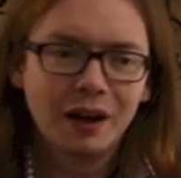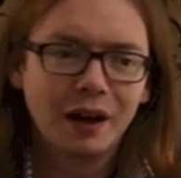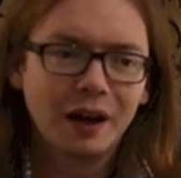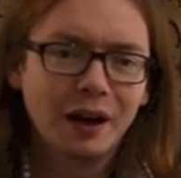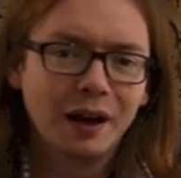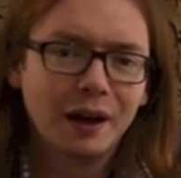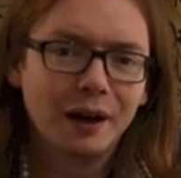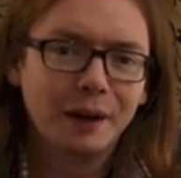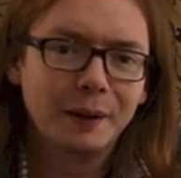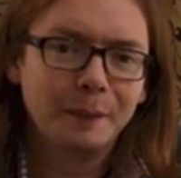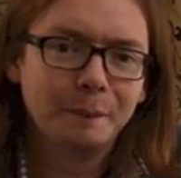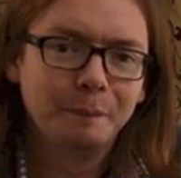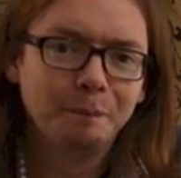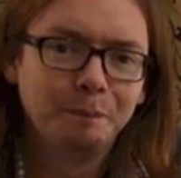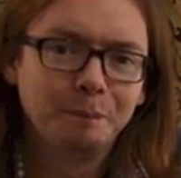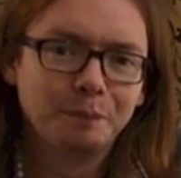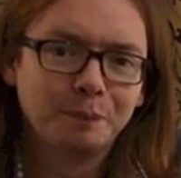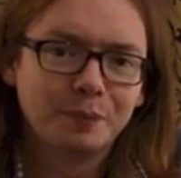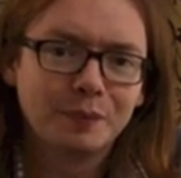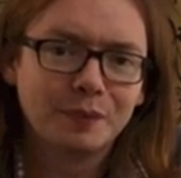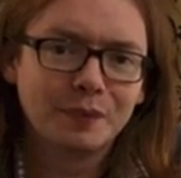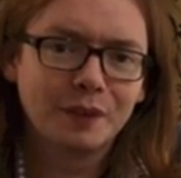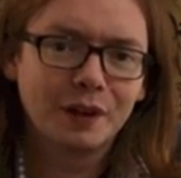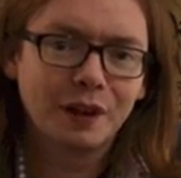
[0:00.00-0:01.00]
of.
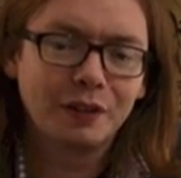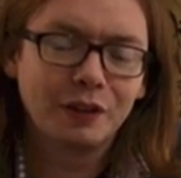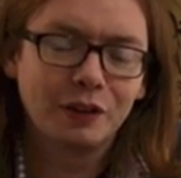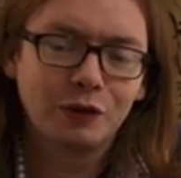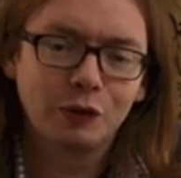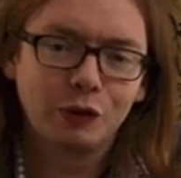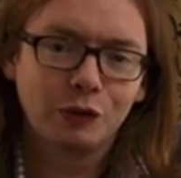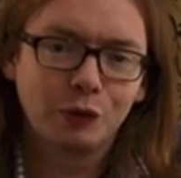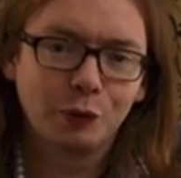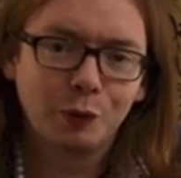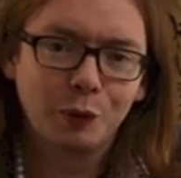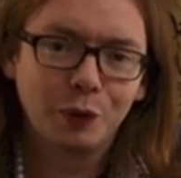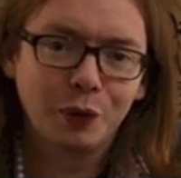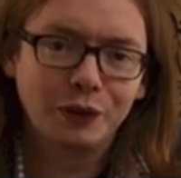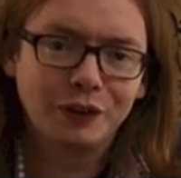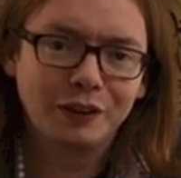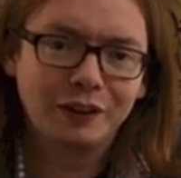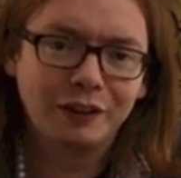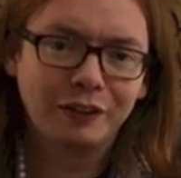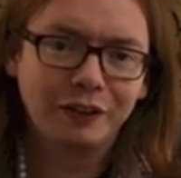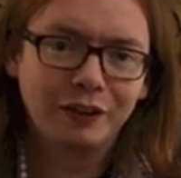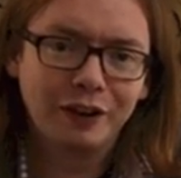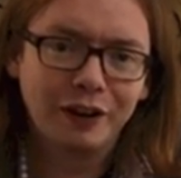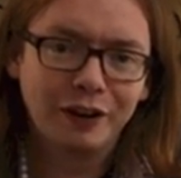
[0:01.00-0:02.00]
And this was awarded
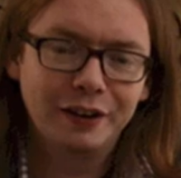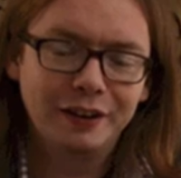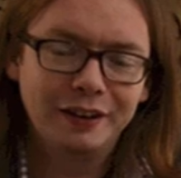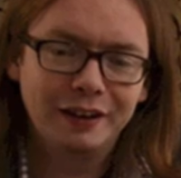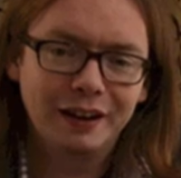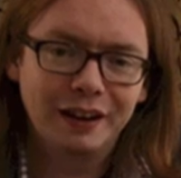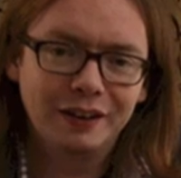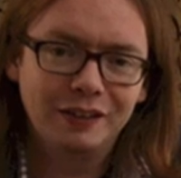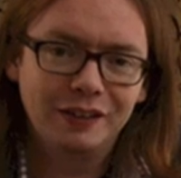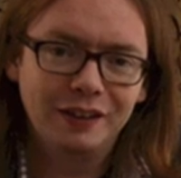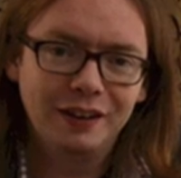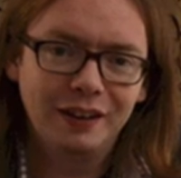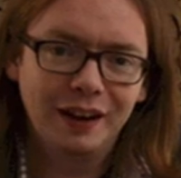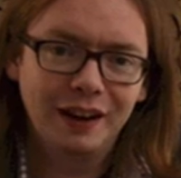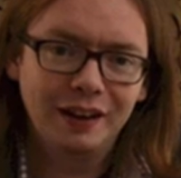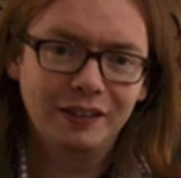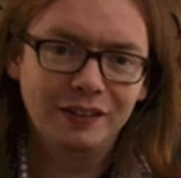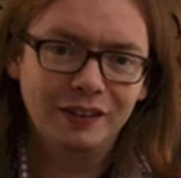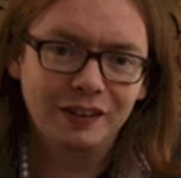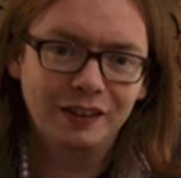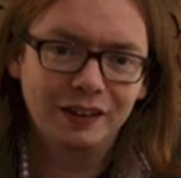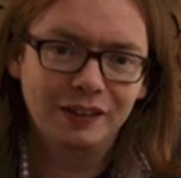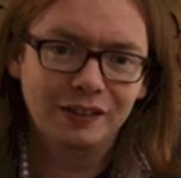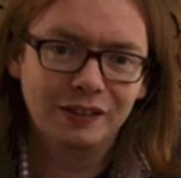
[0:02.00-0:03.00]
in the early
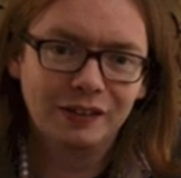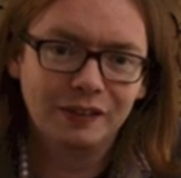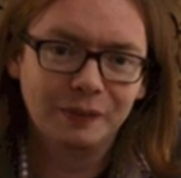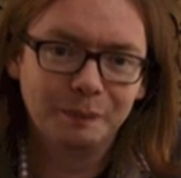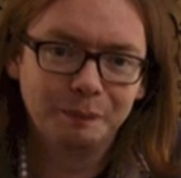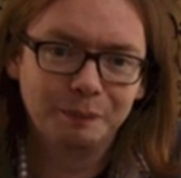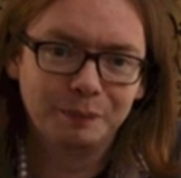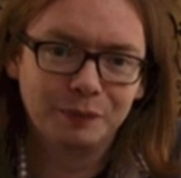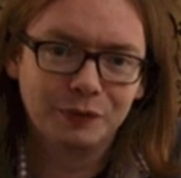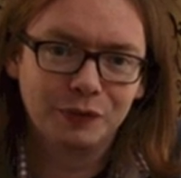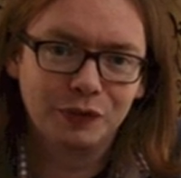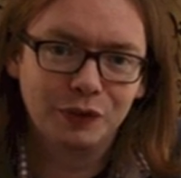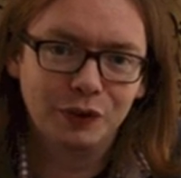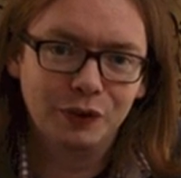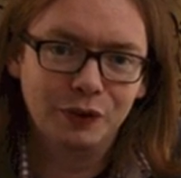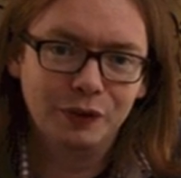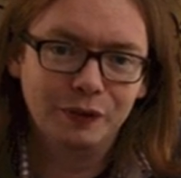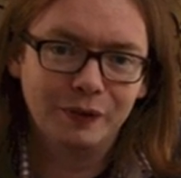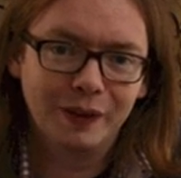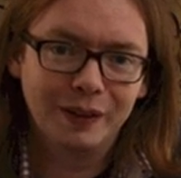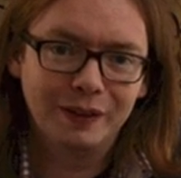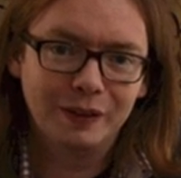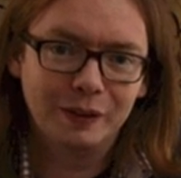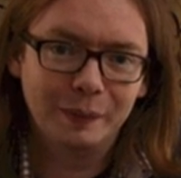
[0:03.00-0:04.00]
1980s to
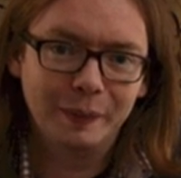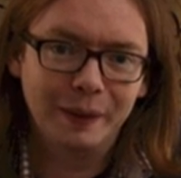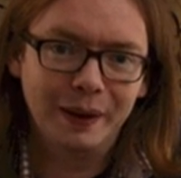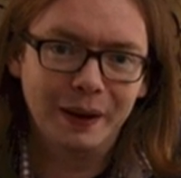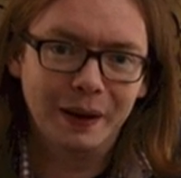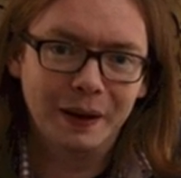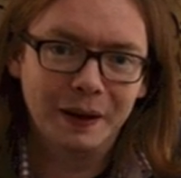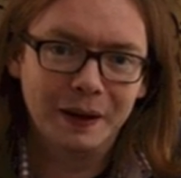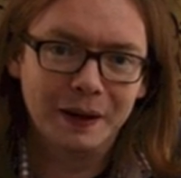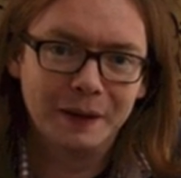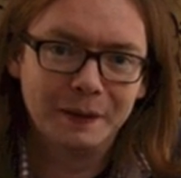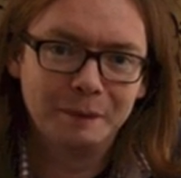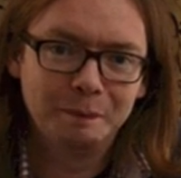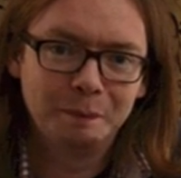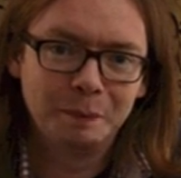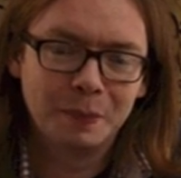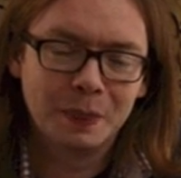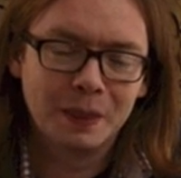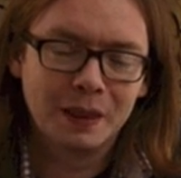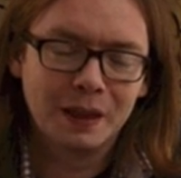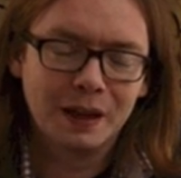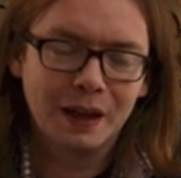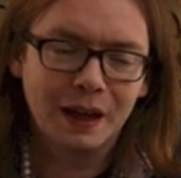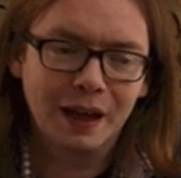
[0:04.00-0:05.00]
van der Meer,
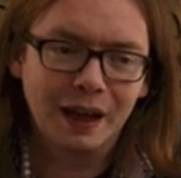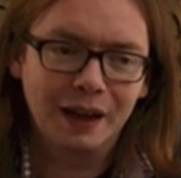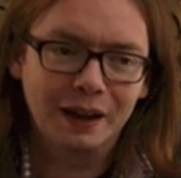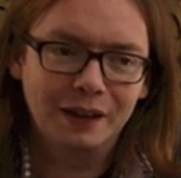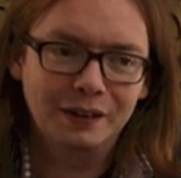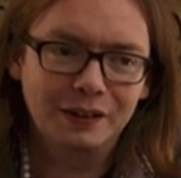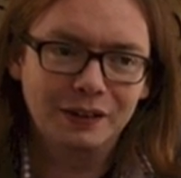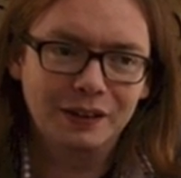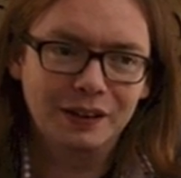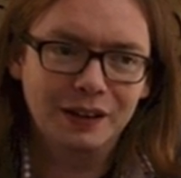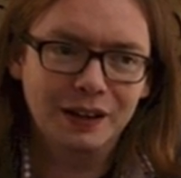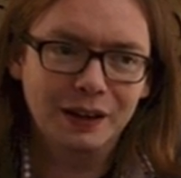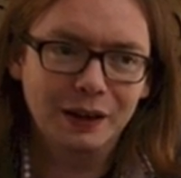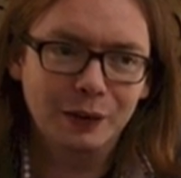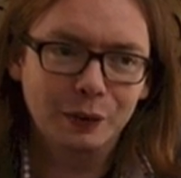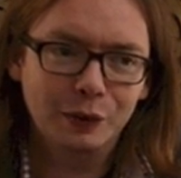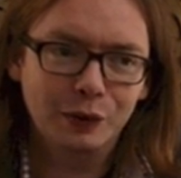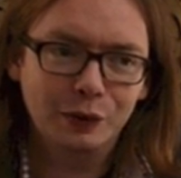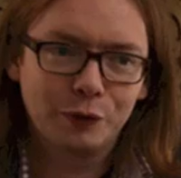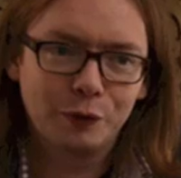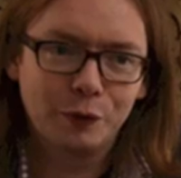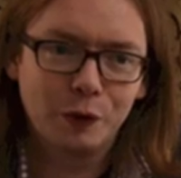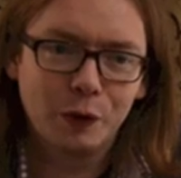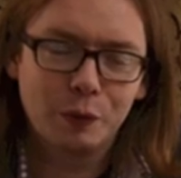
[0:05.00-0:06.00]
and it
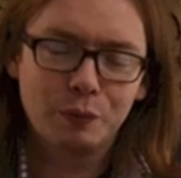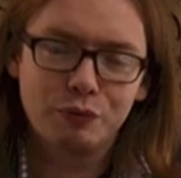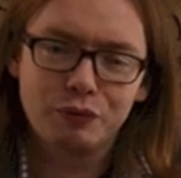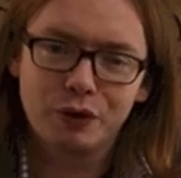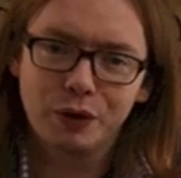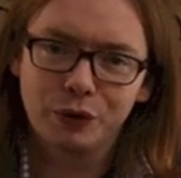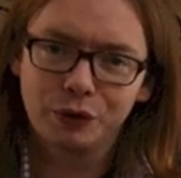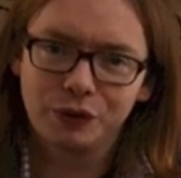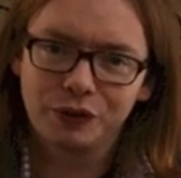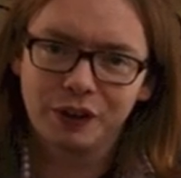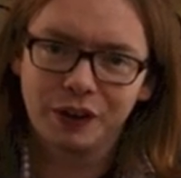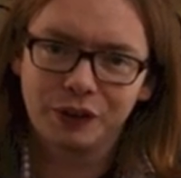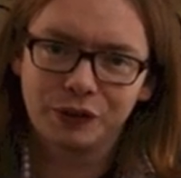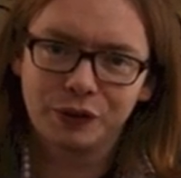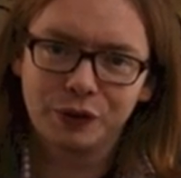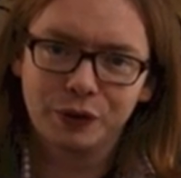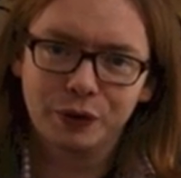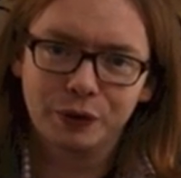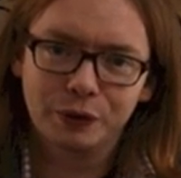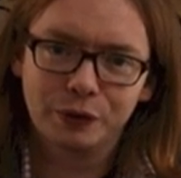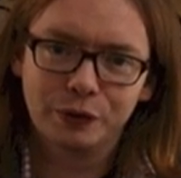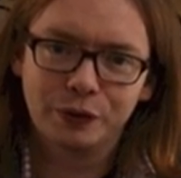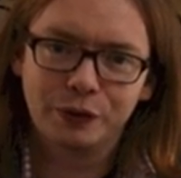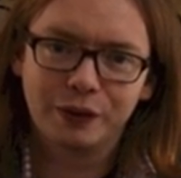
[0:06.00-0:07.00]
was for a process
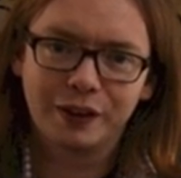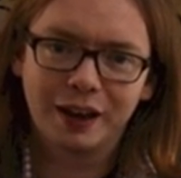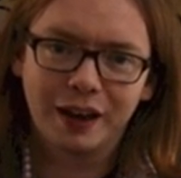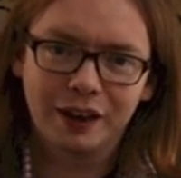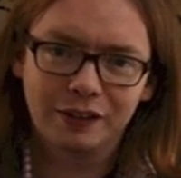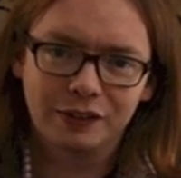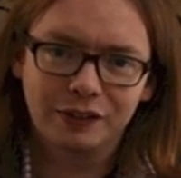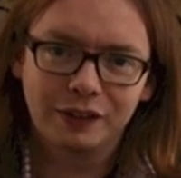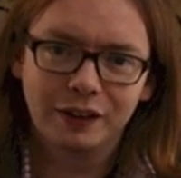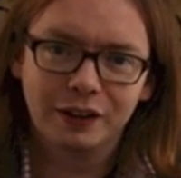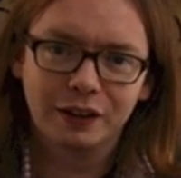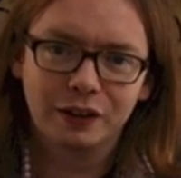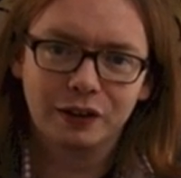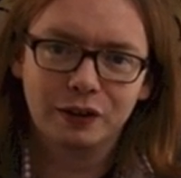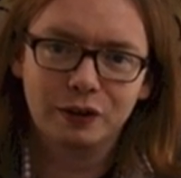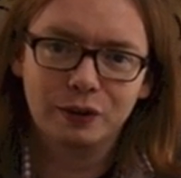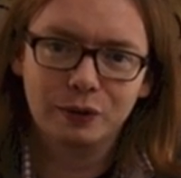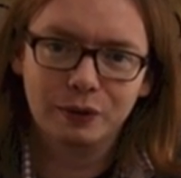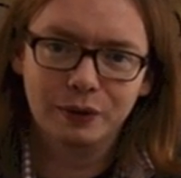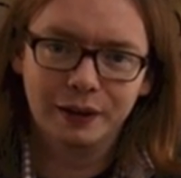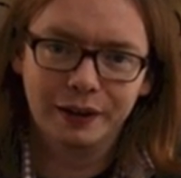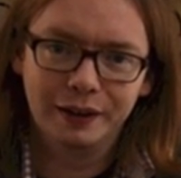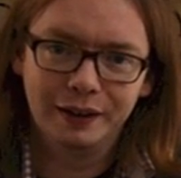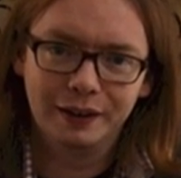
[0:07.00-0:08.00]
called stochastic
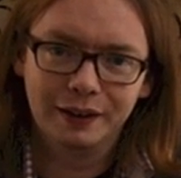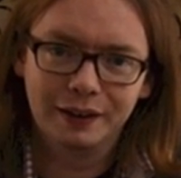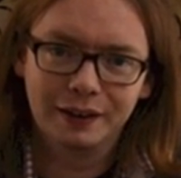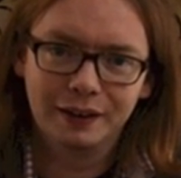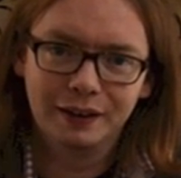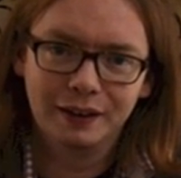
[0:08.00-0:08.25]
cooling.